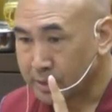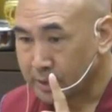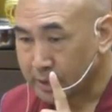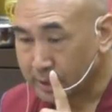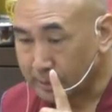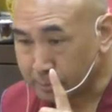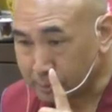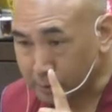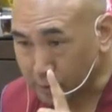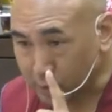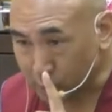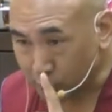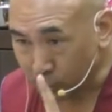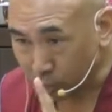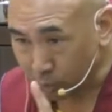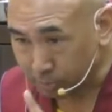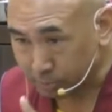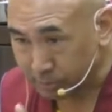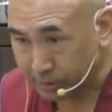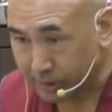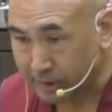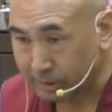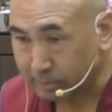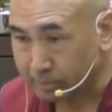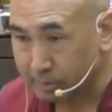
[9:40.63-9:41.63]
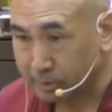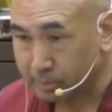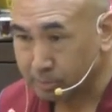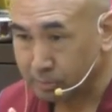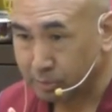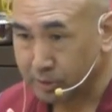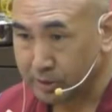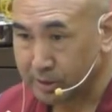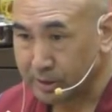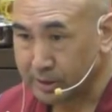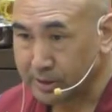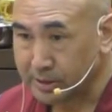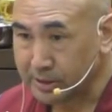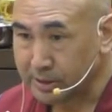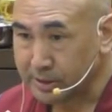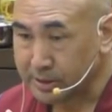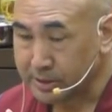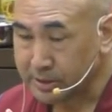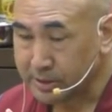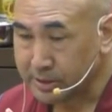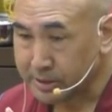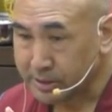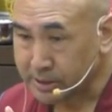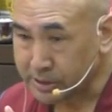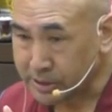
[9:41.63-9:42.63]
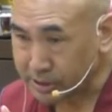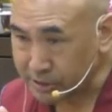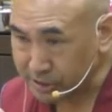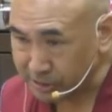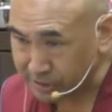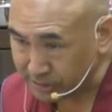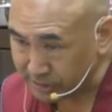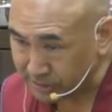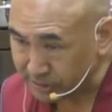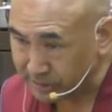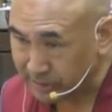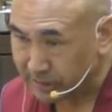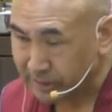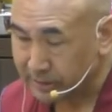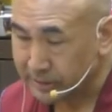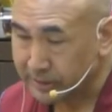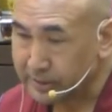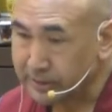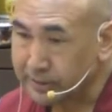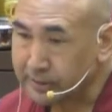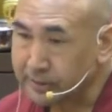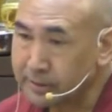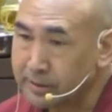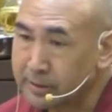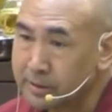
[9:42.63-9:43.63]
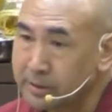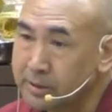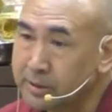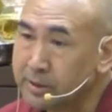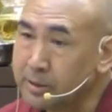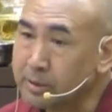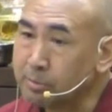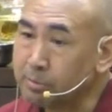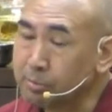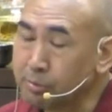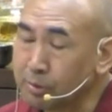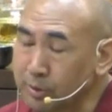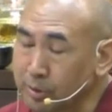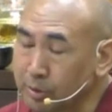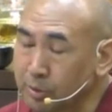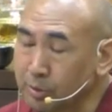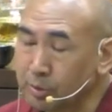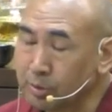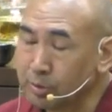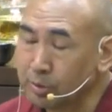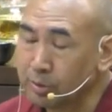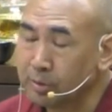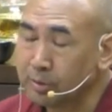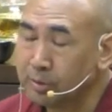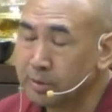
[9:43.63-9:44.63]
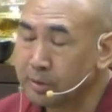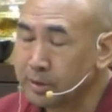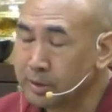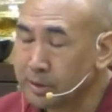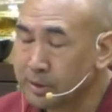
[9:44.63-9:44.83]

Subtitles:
after you become a Buddha, still the, you know,